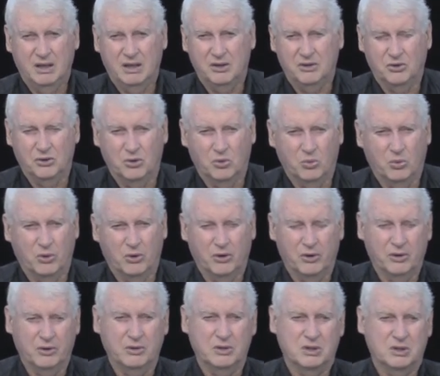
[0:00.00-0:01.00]
your
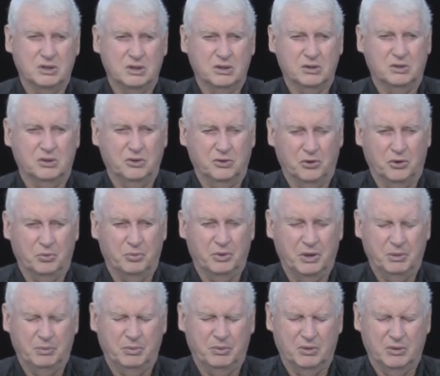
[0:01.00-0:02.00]
words to your
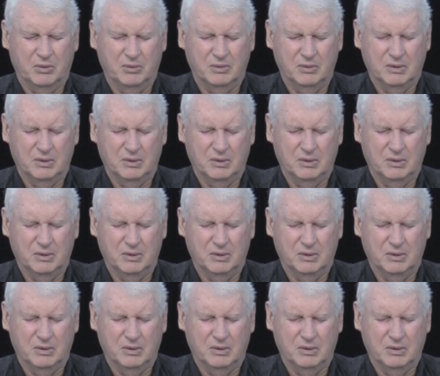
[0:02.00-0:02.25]
people.